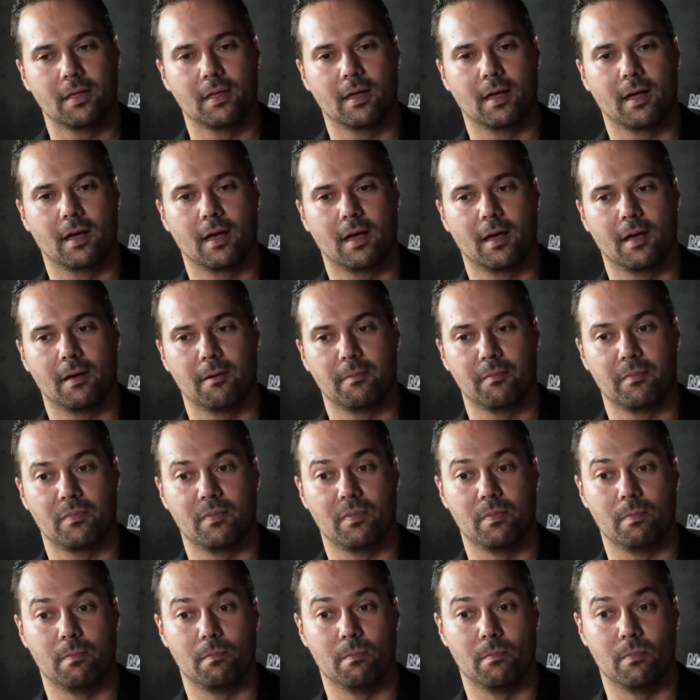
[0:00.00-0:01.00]

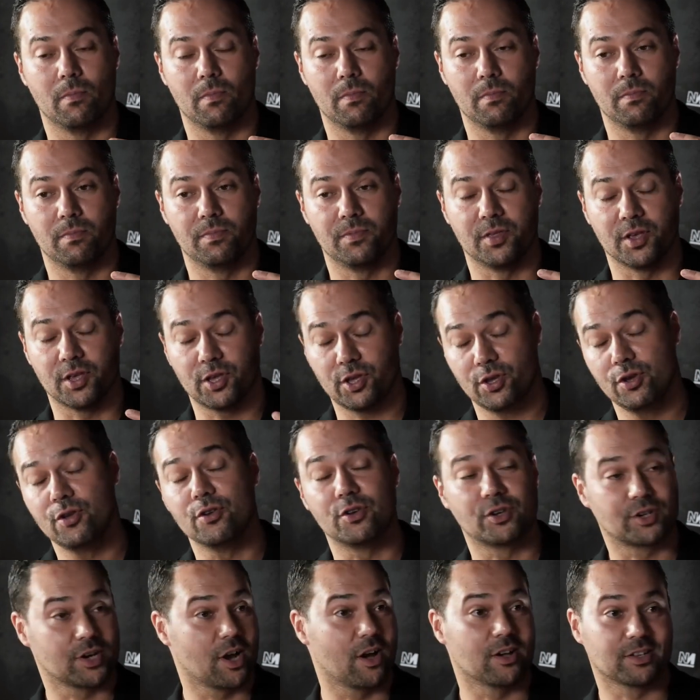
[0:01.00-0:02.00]
the
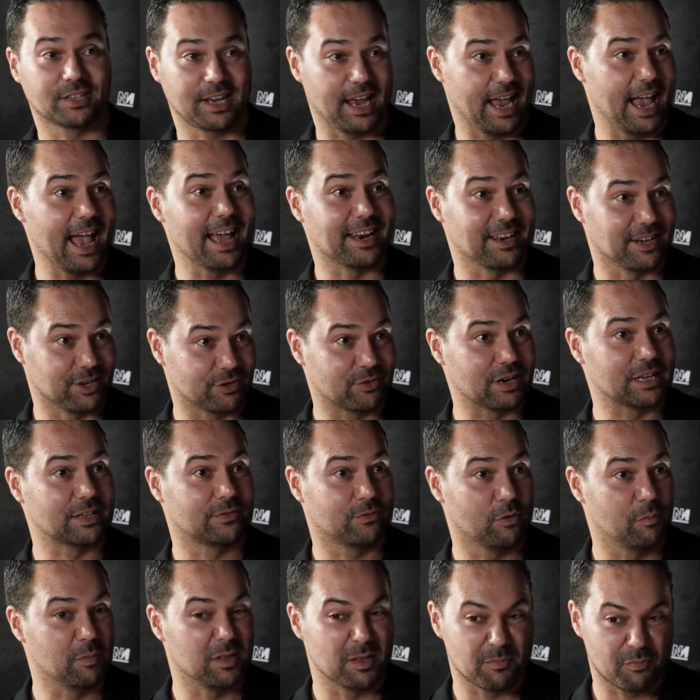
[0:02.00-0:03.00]
huge task ahead in
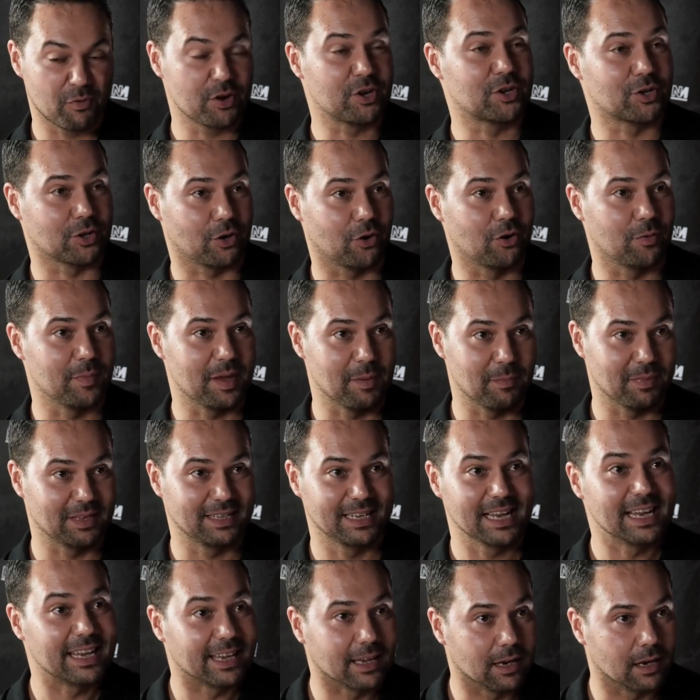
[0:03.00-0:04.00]
transforming the British economy in
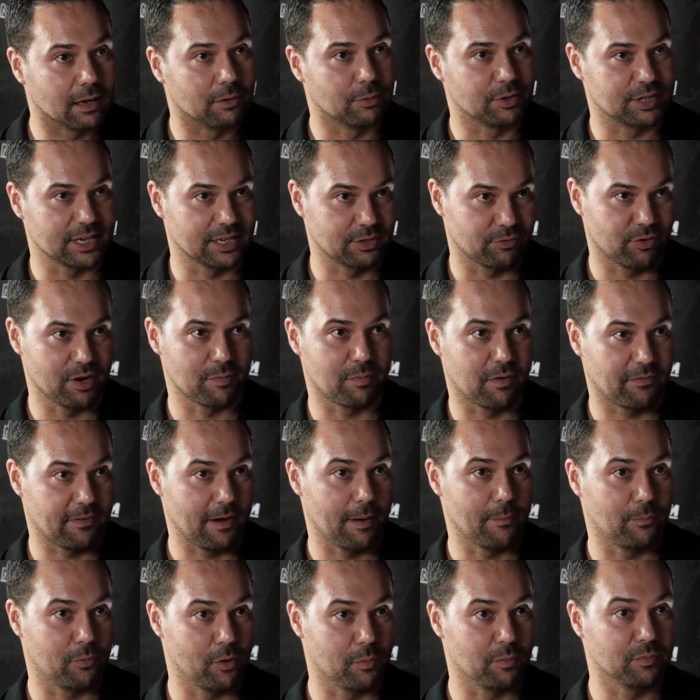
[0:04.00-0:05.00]
particular, which has really
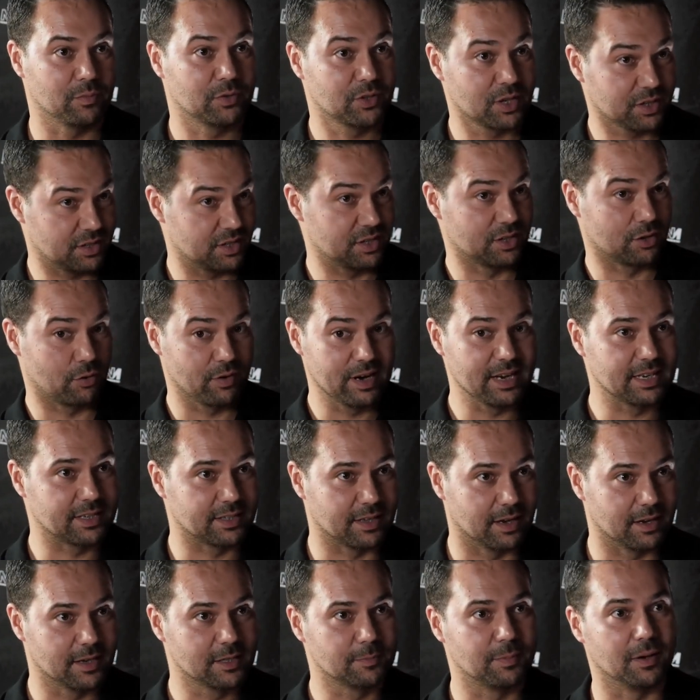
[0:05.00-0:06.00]
profound problems, just as Greece
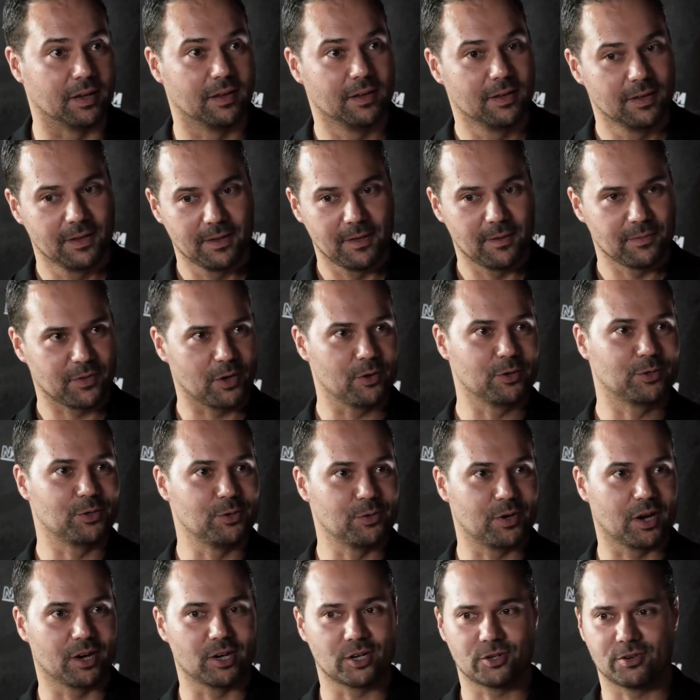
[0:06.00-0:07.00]
does, but those
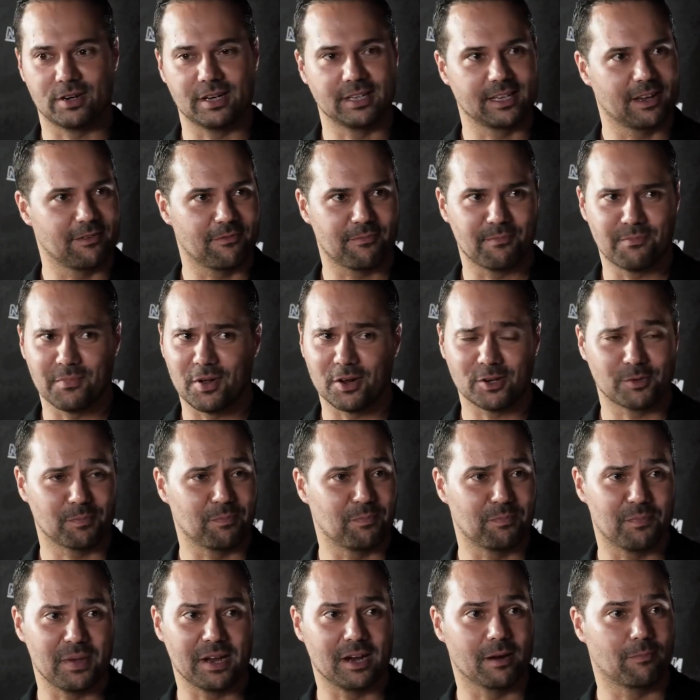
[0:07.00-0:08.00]
two countries have much
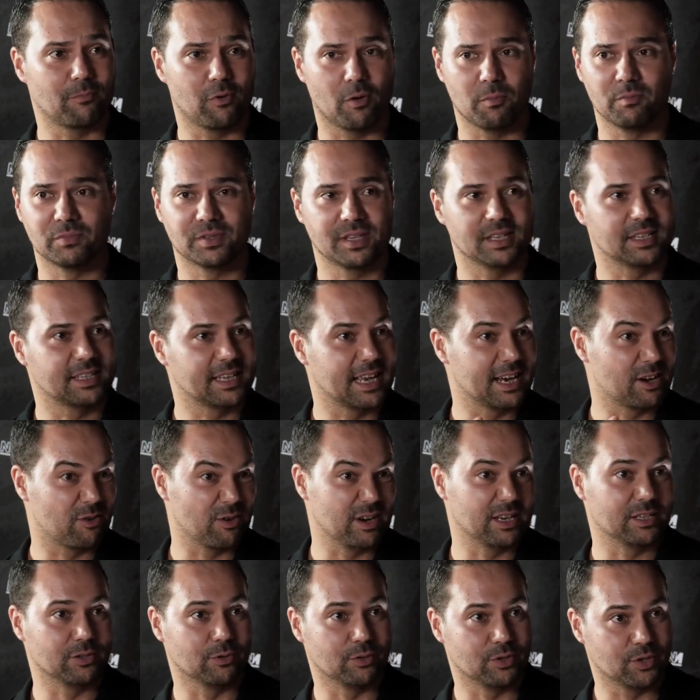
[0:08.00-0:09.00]
bigger problems than, say,
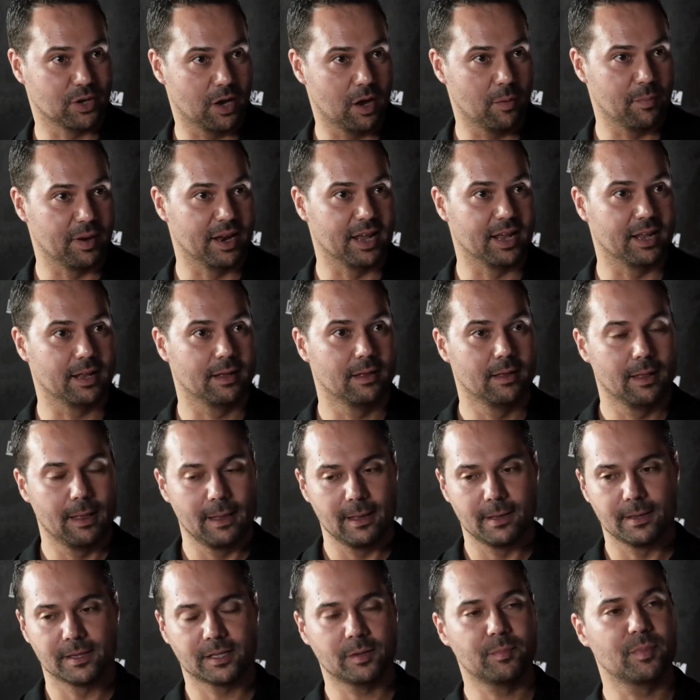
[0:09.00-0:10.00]
Greece or Germany.
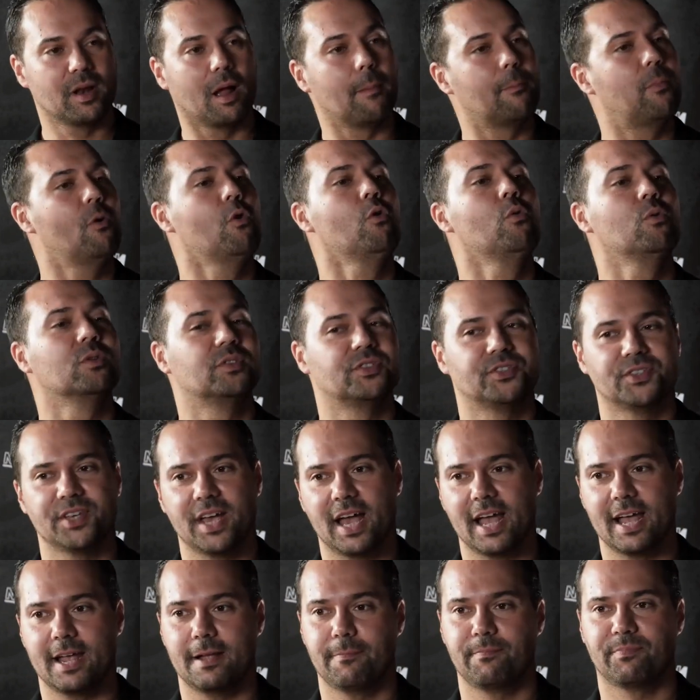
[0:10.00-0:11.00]
Somebody like Paul would
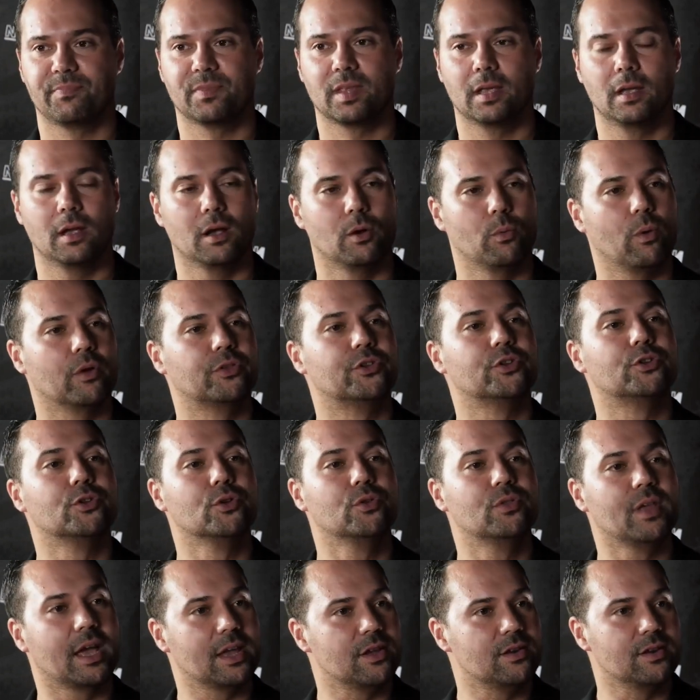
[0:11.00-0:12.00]
say, well, to
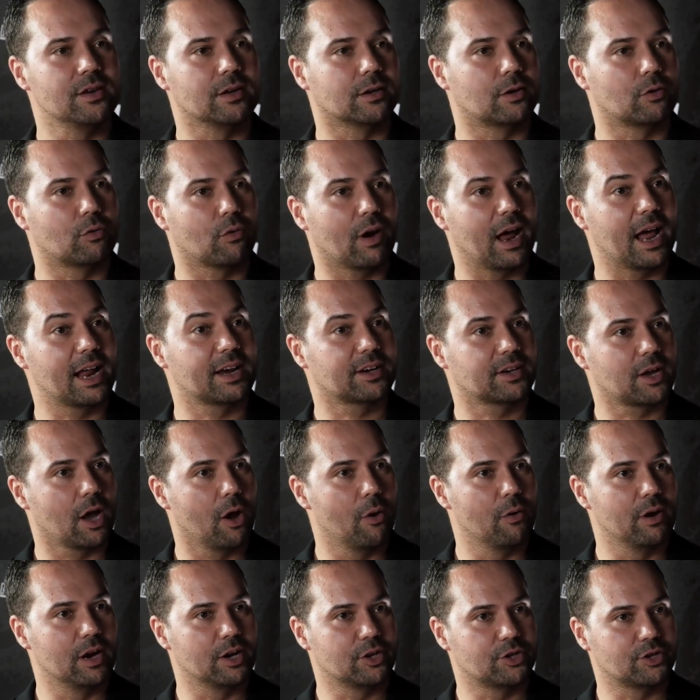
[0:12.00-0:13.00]
do that, you need a grand
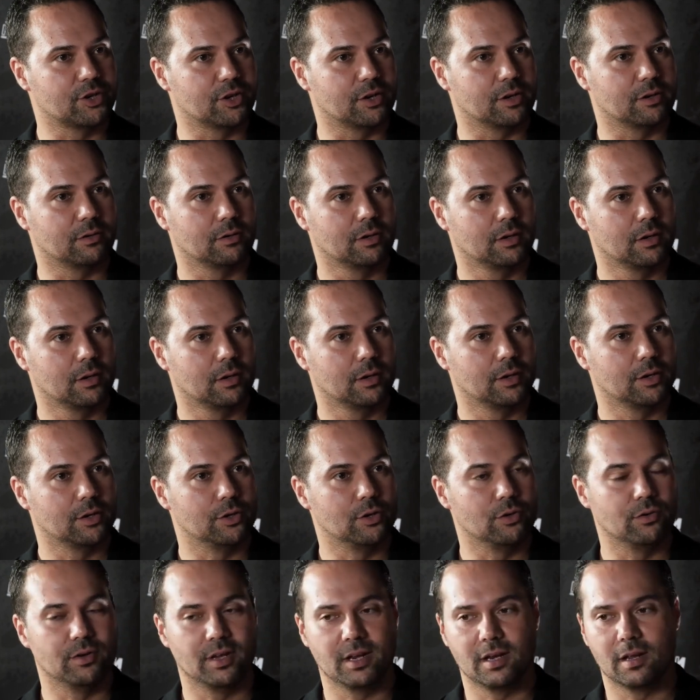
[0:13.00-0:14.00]
coalition,
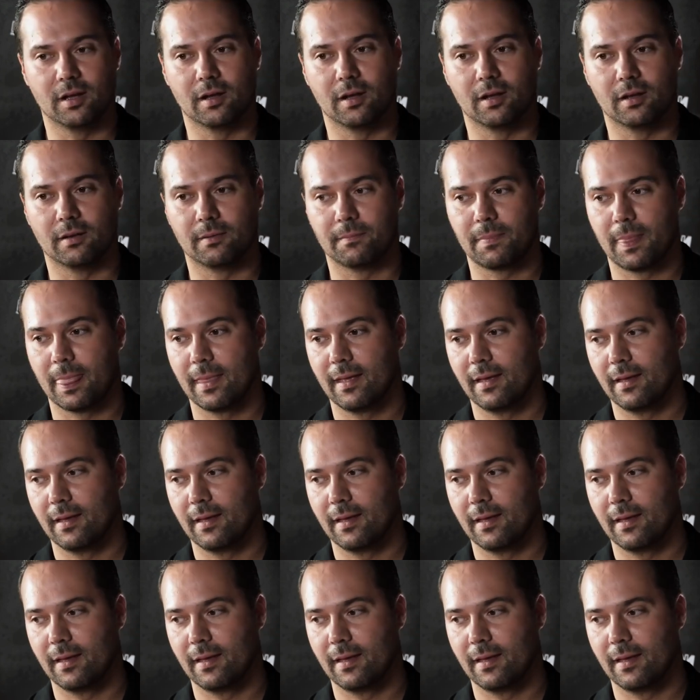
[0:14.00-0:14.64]
you need an